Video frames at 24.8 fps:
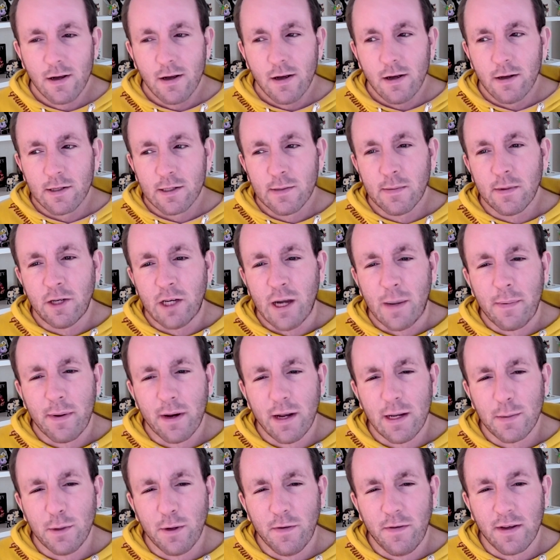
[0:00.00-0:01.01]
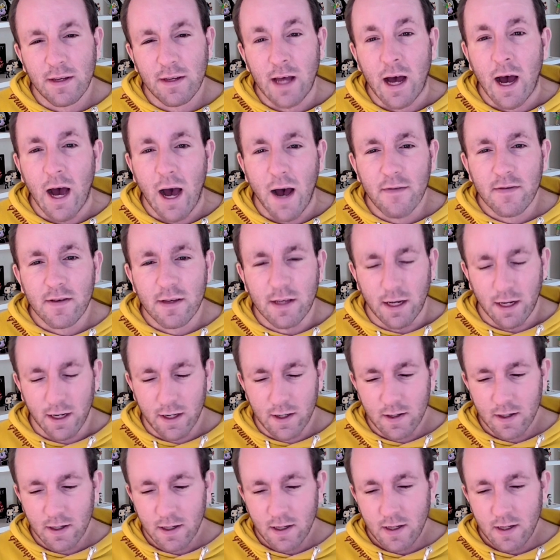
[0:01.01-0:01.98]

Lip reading: some of the Japanese movies that I have seen,